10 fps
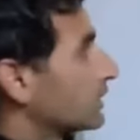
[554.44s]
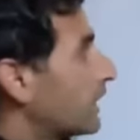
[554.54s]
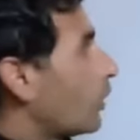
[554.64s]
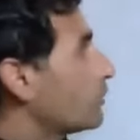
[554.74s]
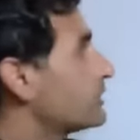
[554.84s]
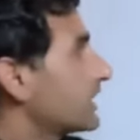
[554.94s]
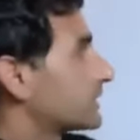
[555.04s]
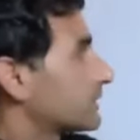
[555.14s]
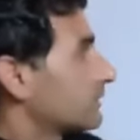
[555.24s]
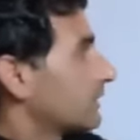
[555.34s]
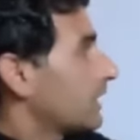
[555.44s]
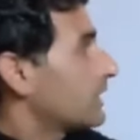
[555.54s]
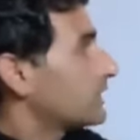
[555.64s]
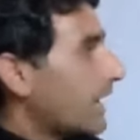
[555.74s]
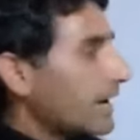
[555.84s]
the object
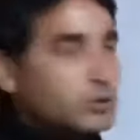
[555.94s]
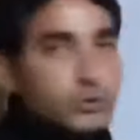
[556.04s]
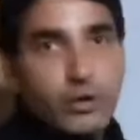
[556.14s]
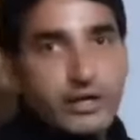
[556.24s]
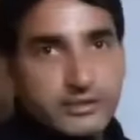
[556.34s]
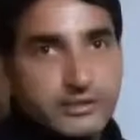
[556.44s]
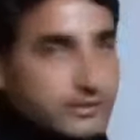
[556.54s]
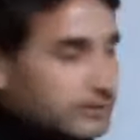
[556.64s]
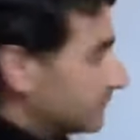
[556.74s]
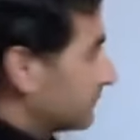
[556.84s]
in the active voice,